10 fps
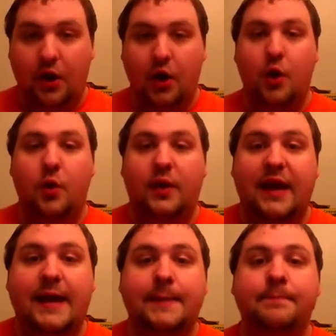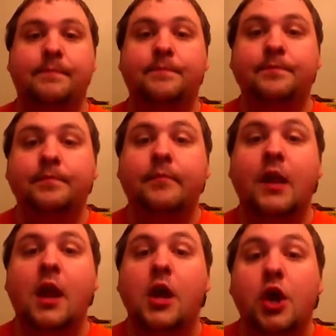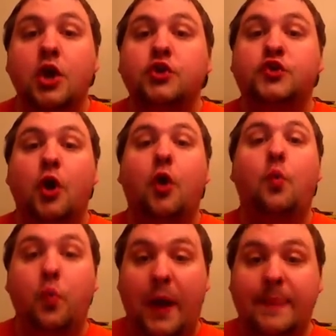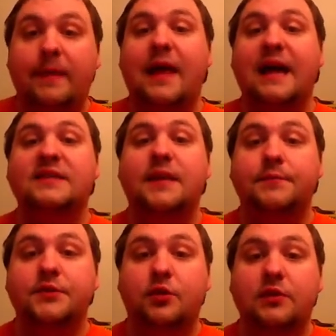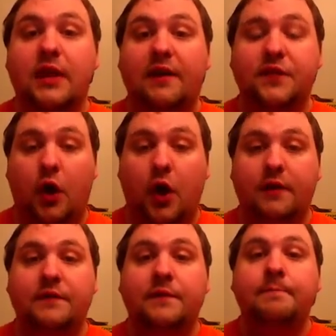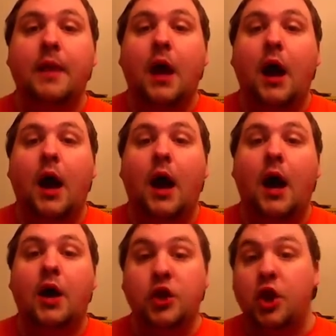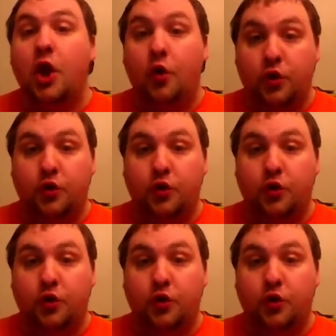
Okay. So when the last episode left off, uh, you know,